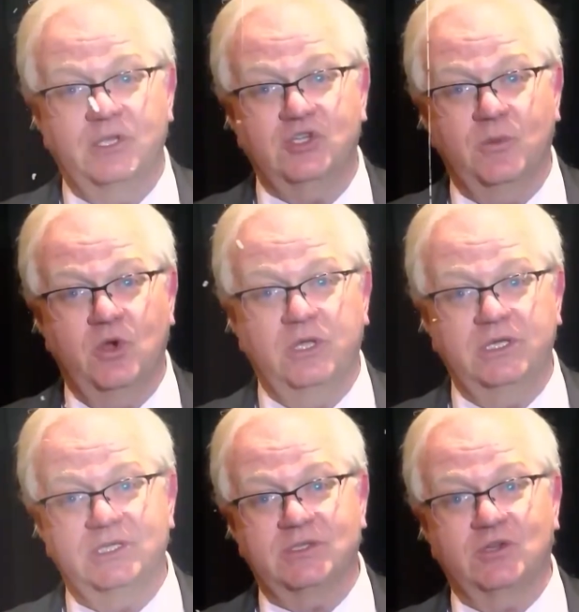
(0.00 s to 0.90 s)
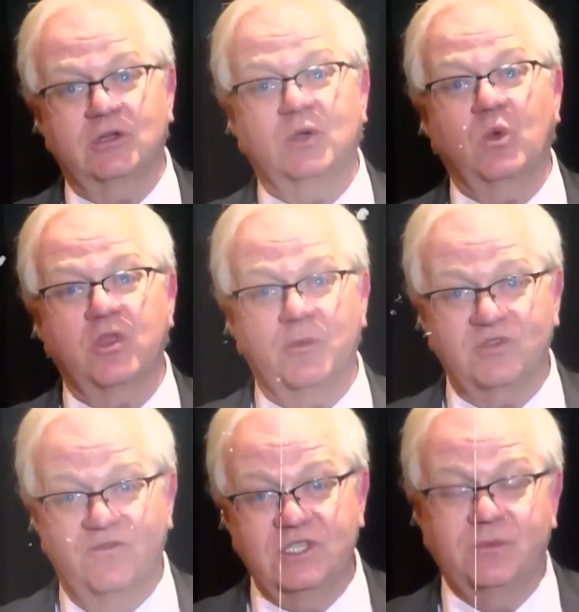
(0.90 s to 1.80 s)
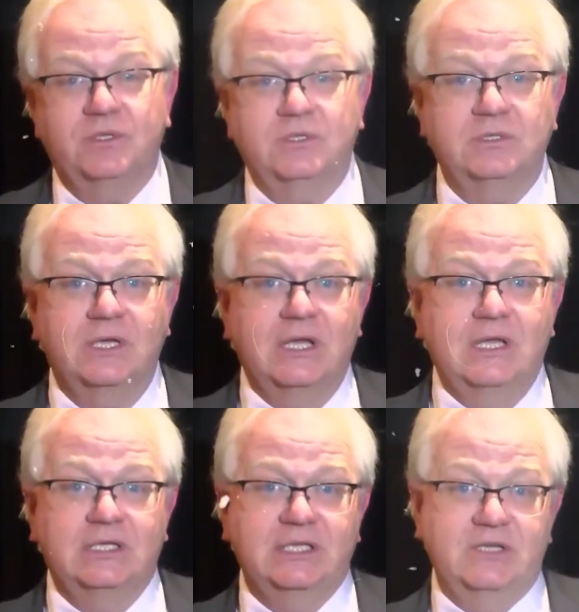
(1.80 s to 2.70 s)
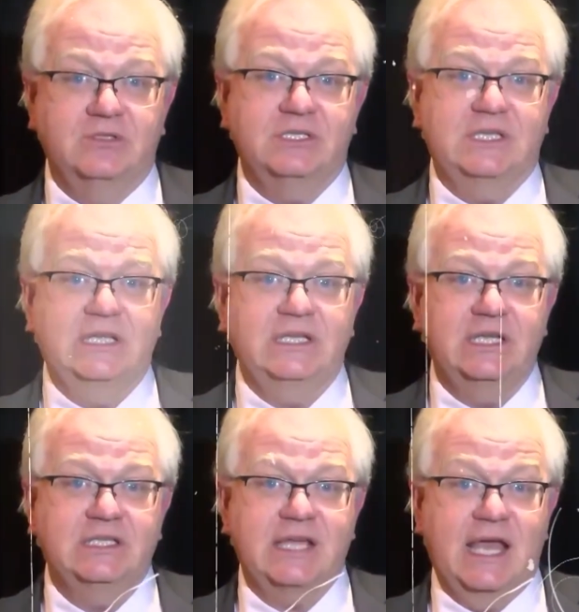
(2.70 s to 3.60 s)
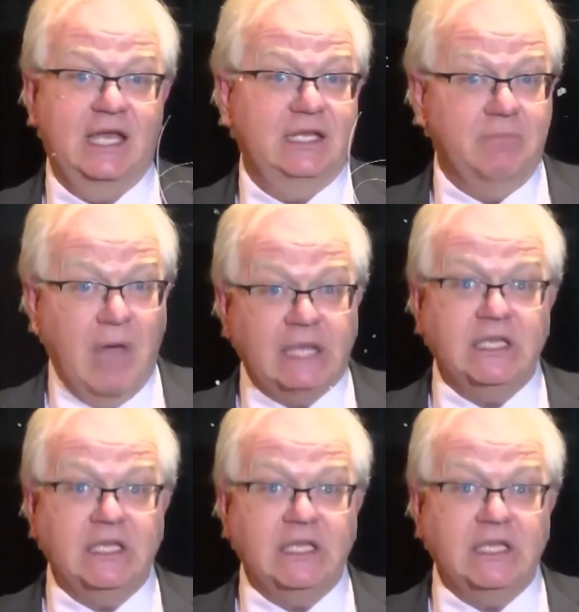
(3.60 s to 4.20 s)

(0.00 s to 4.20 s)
Minister Modi is certainly one of the most visible leaders that India has had in my